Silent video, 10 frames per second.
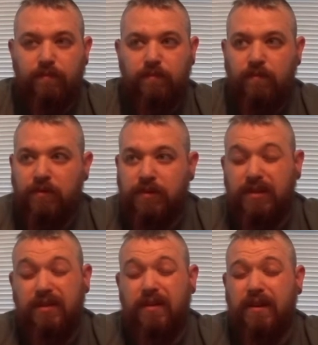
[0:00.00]
Most
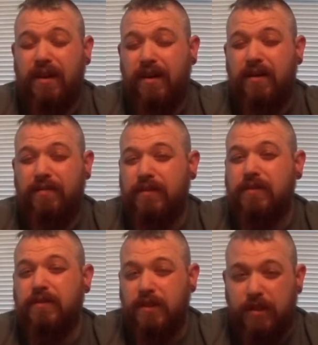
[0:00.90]
of the gear I have
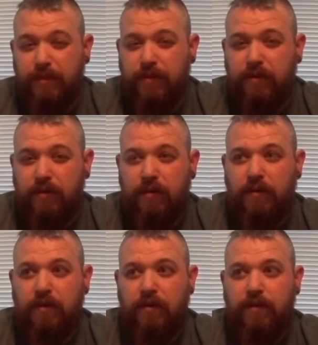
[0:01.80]
isn't cheap,
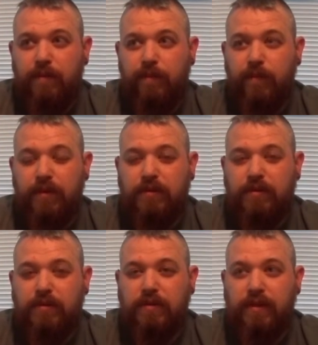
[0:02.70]
but
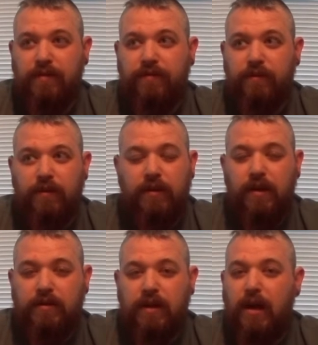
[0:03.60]
it's definitely
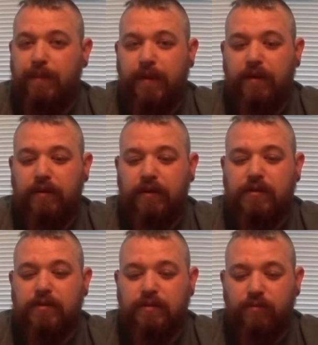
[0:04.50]
not top end.
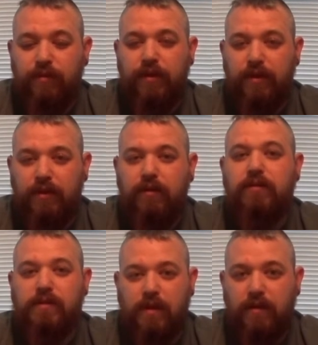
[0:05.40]
It's really
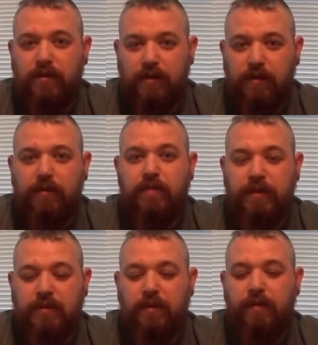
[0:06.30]
good, solid gear that
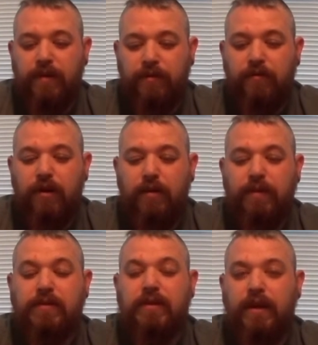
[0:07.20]
meets all my
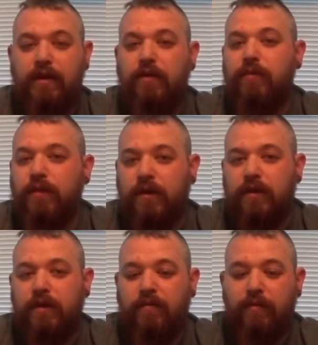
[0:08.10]
requirements, that I know that we're not
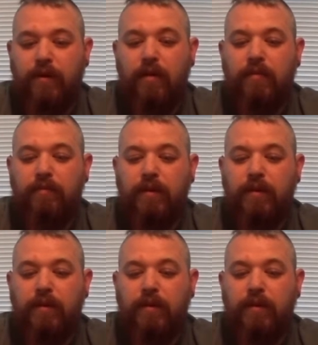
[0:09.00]
going to have a problem.